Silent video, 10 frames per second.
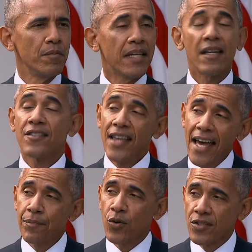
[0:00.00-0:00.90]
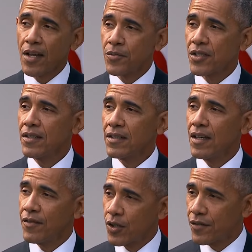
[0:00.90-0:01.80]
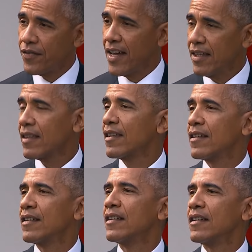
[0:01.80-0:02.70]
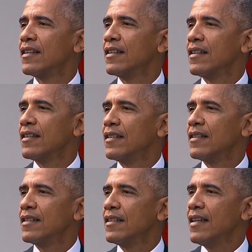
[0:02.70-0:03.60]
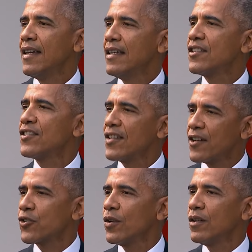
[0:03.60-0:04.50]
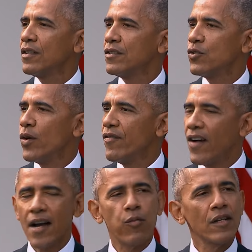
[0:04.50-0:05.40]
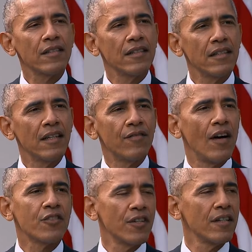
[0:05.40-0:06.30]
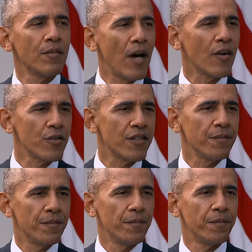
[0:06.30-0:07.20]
Because that presumption of good faith is essential to a vibrant and functioning democracy.